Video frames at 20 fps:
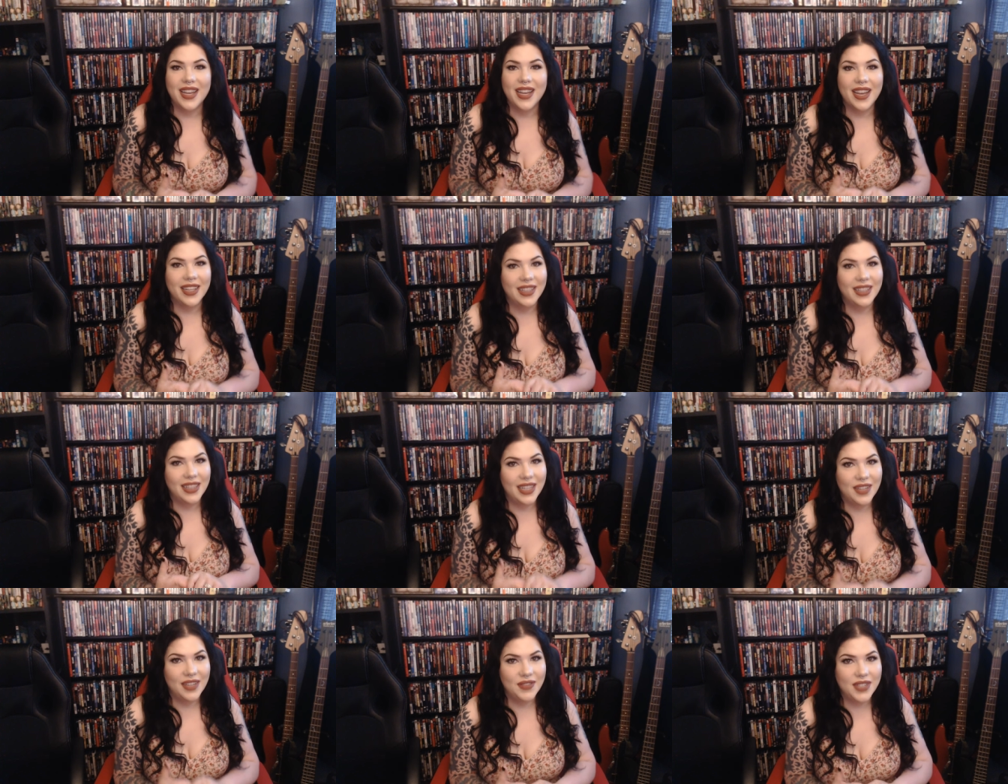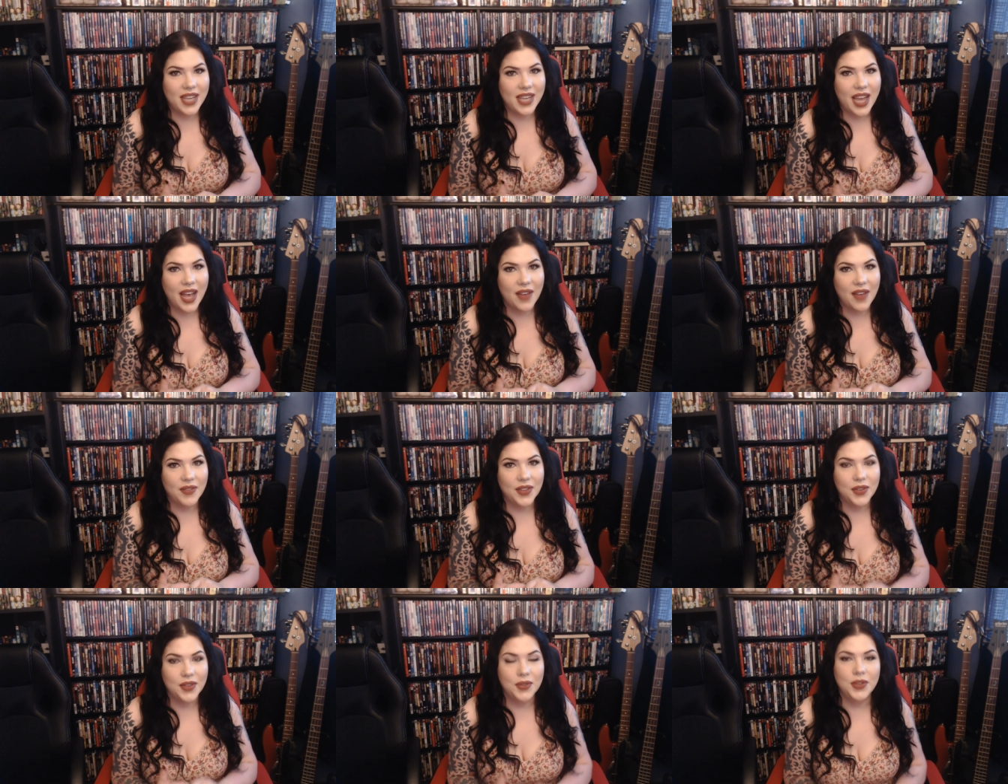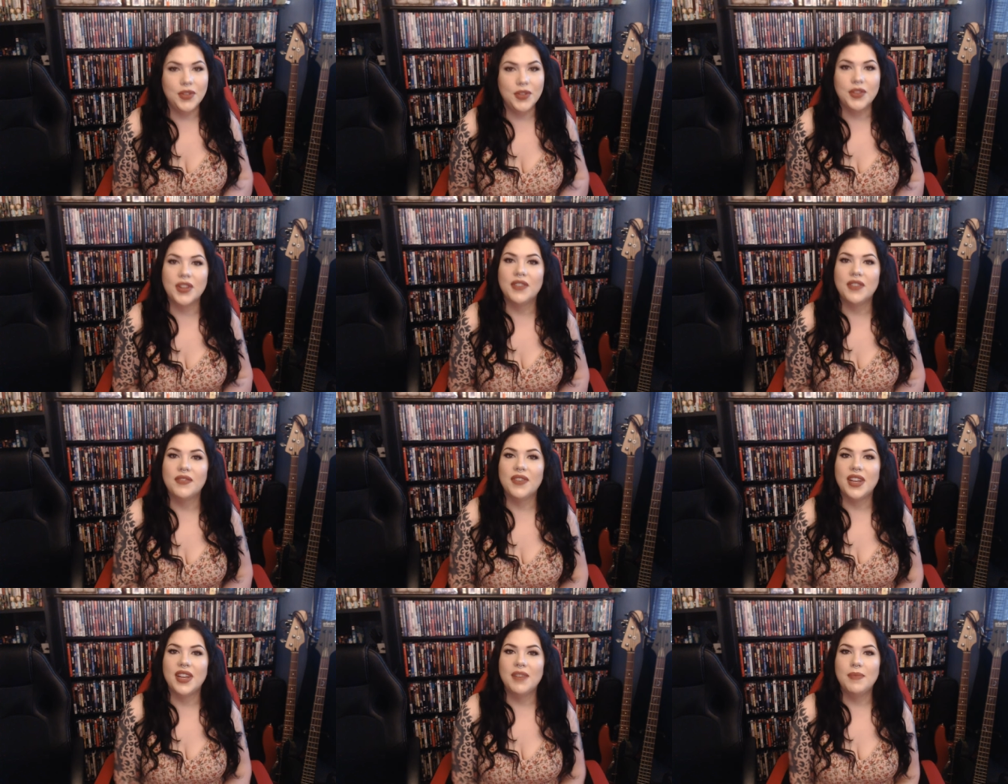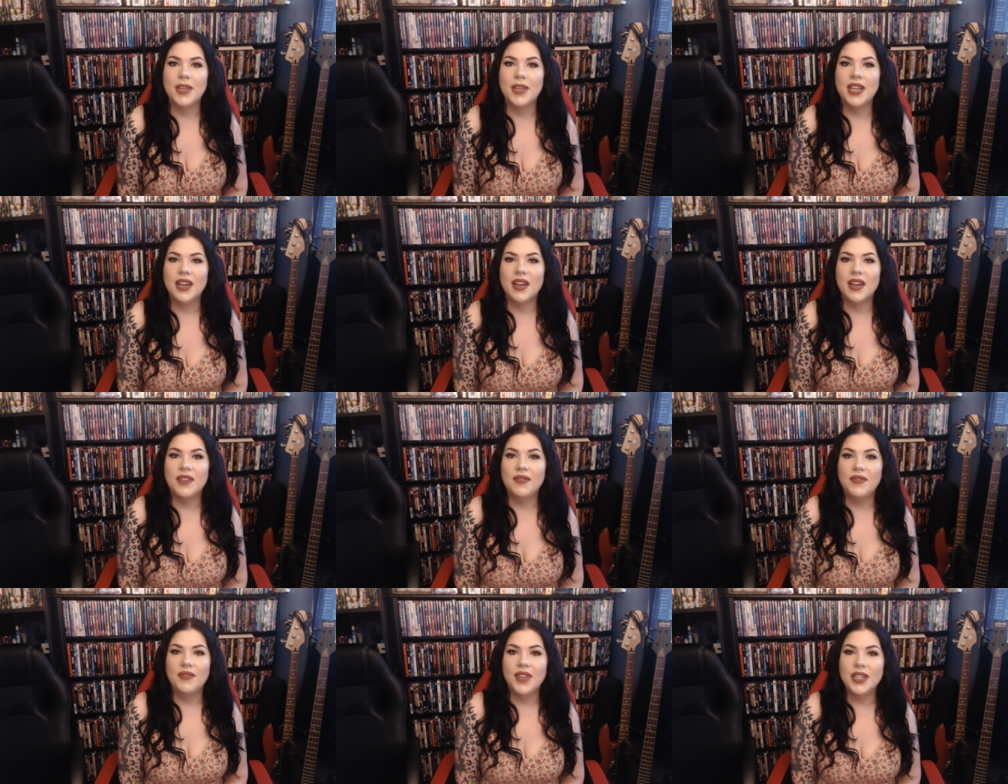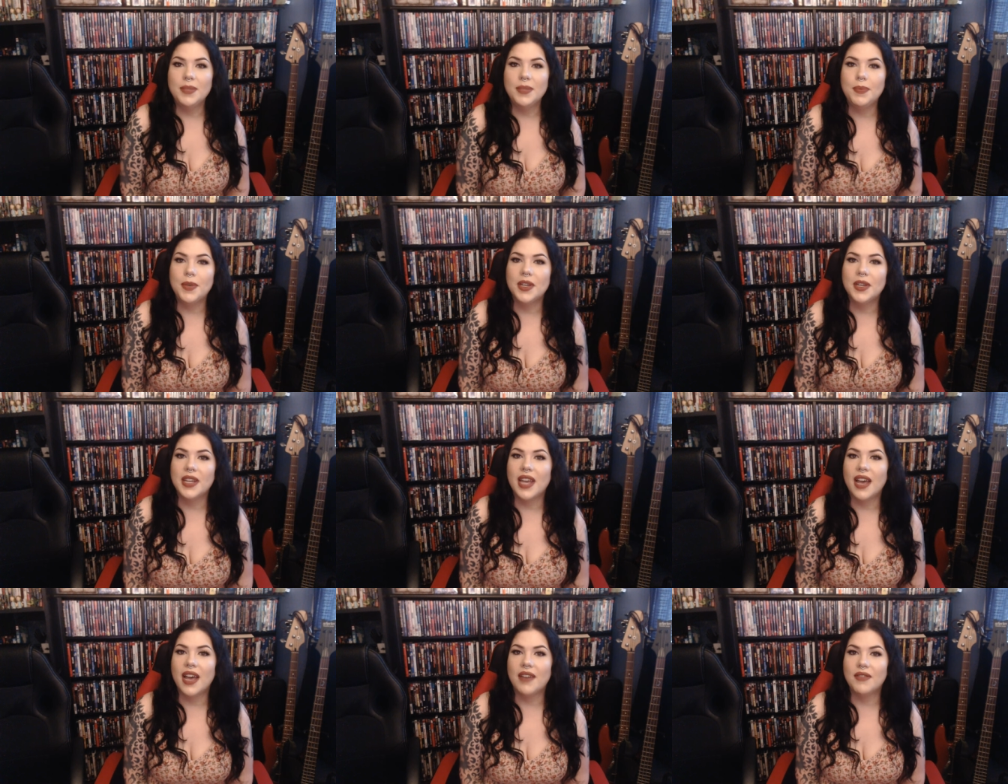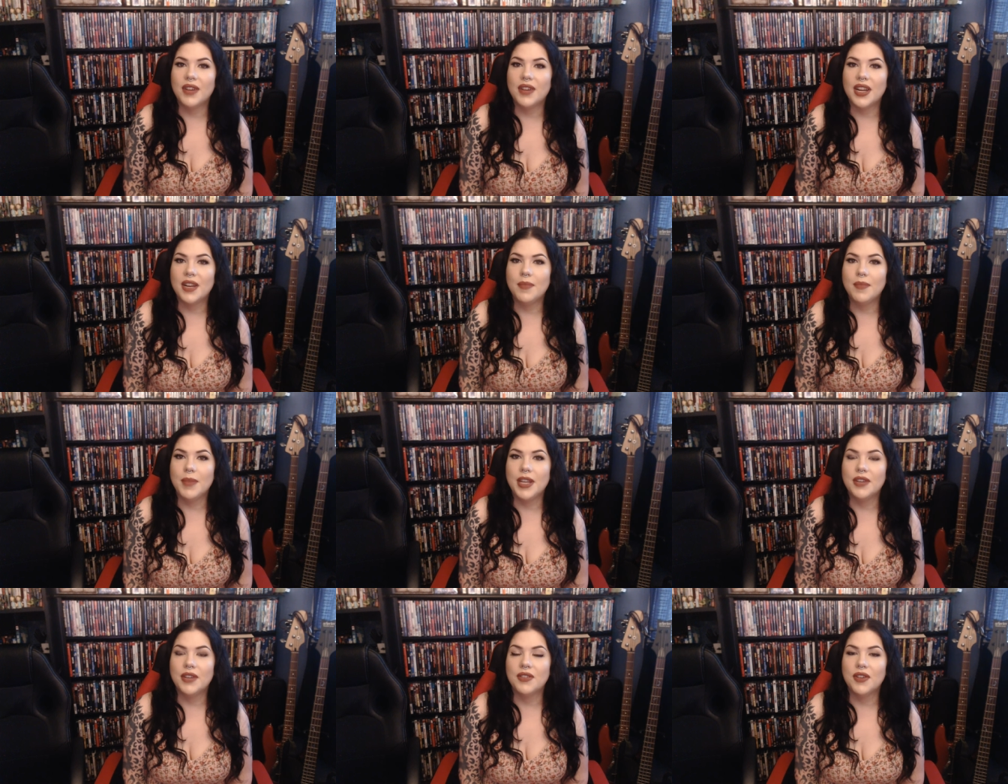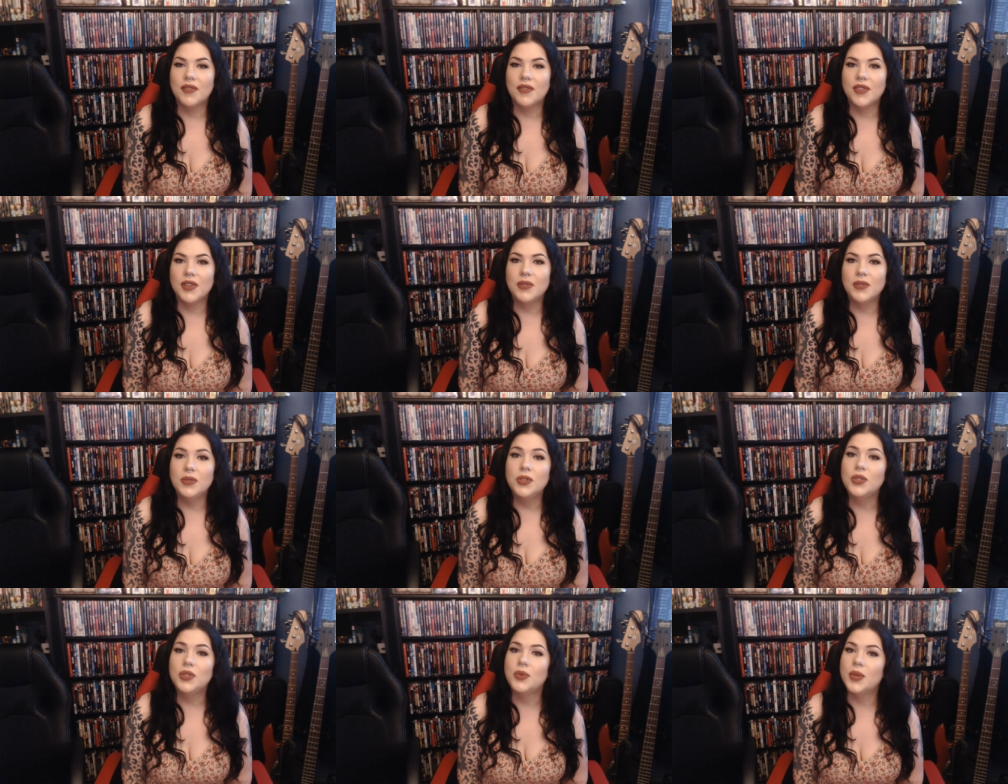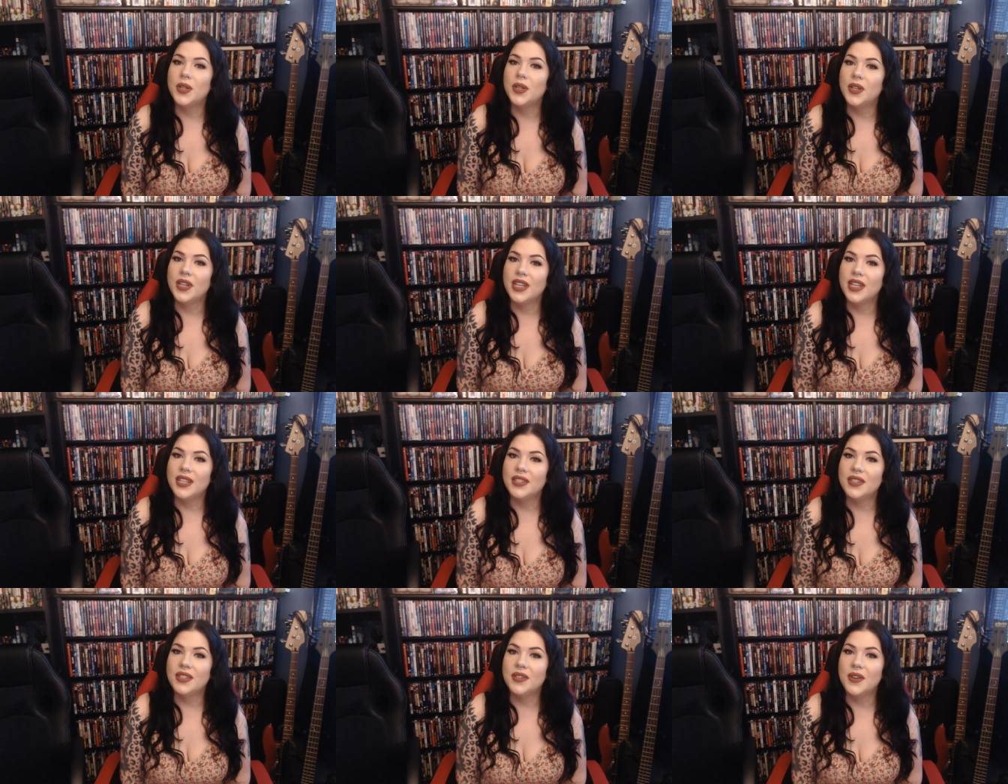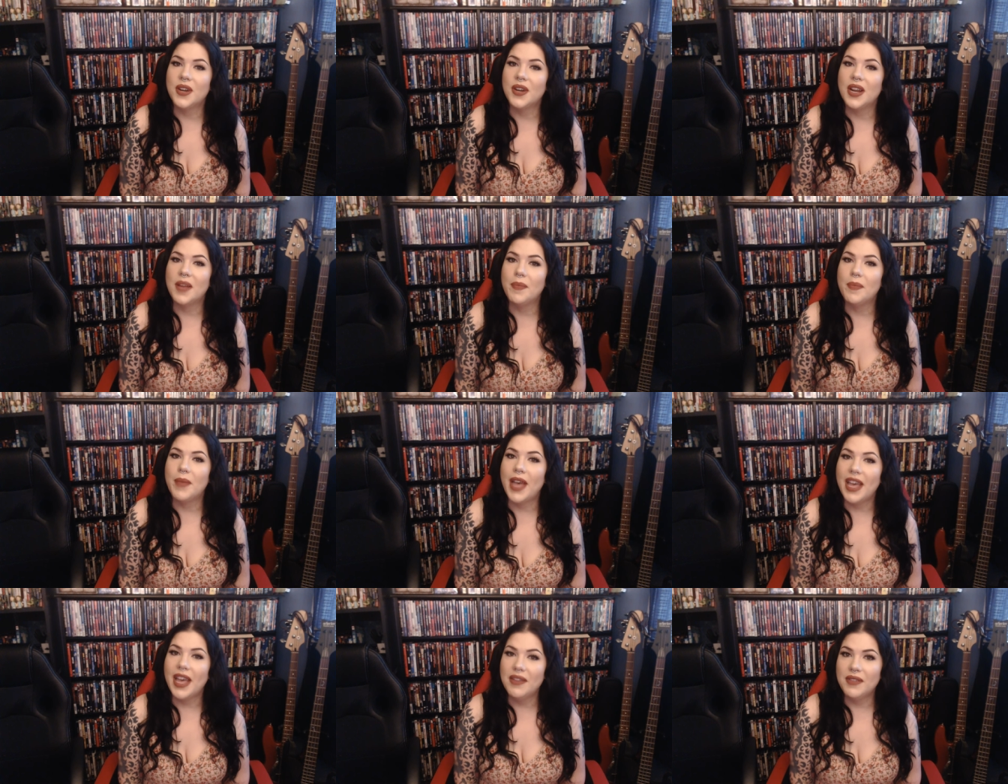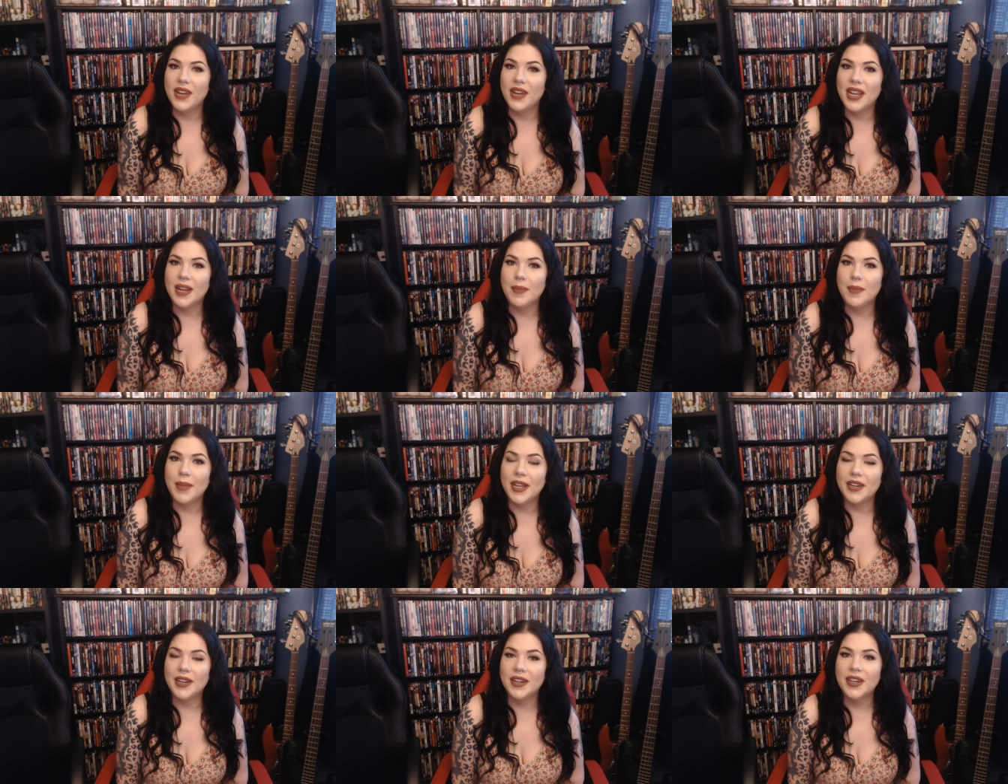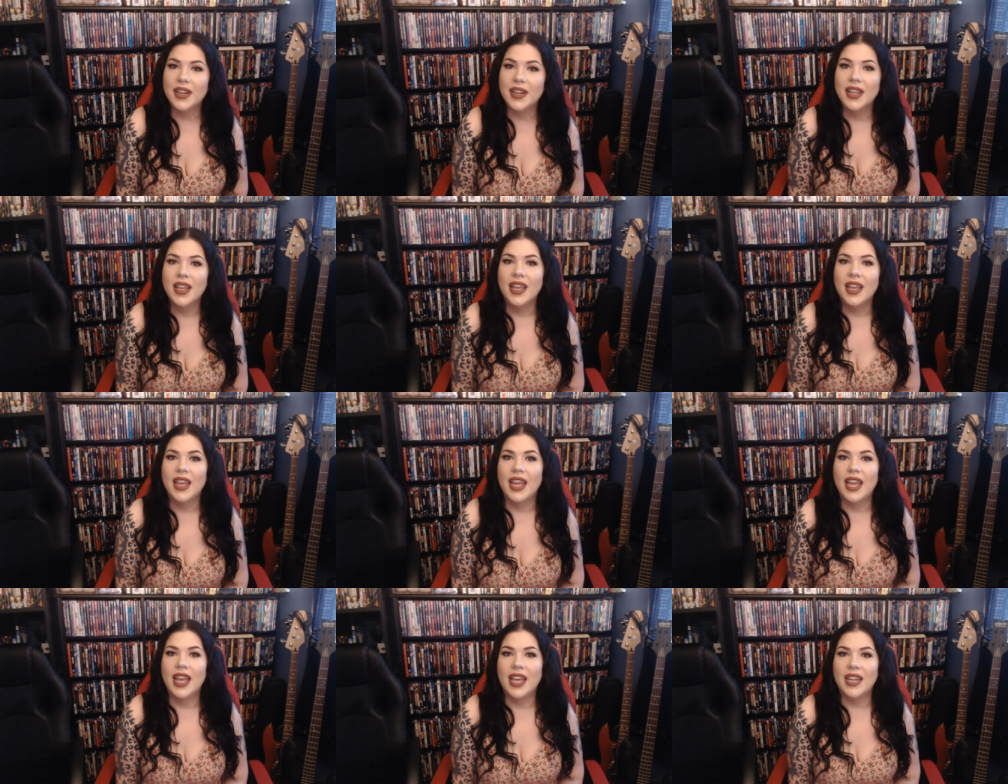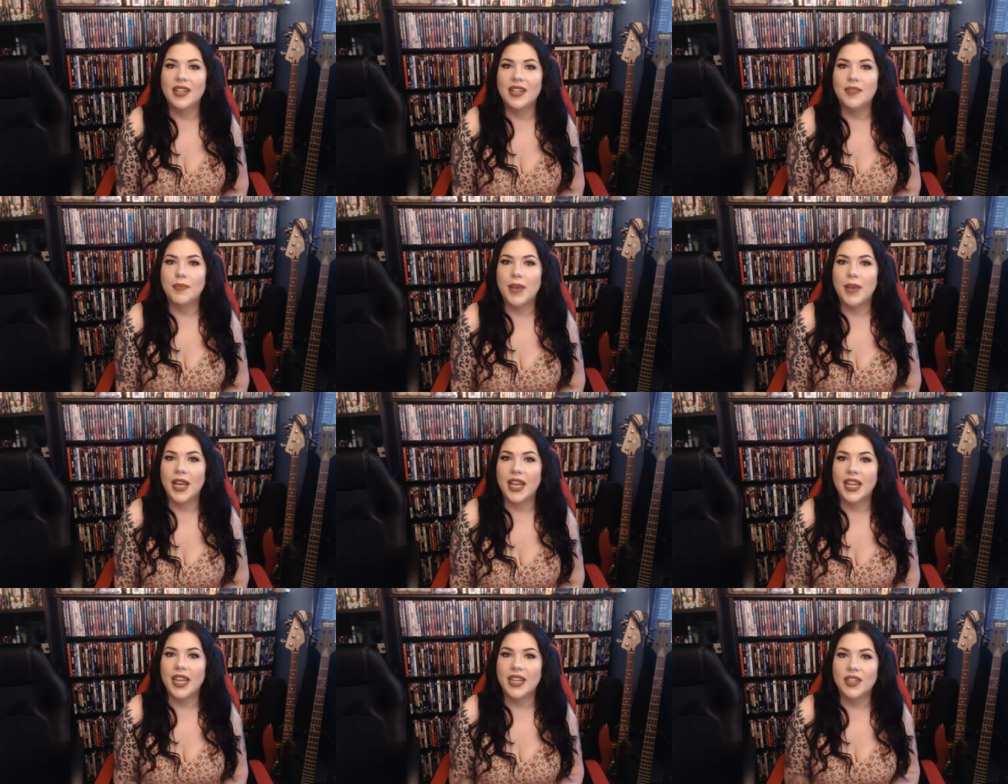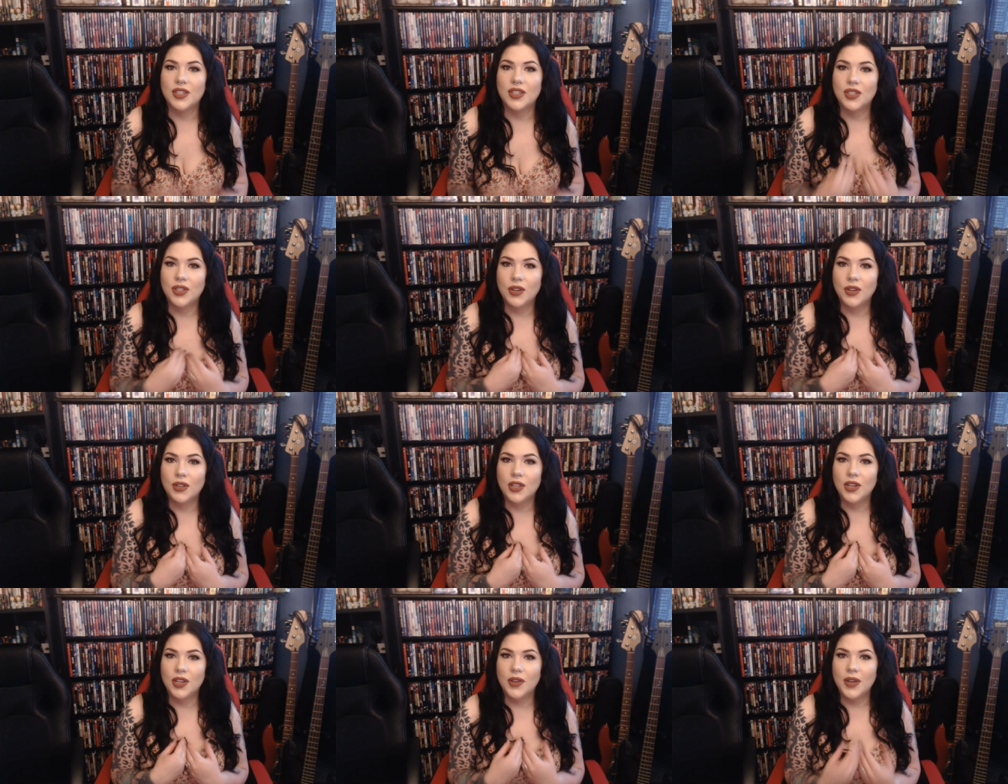I'd love to have you. You can find me on Facebook at Reanimator Reviews, Twitter and Instagram at Reanimator, and my solo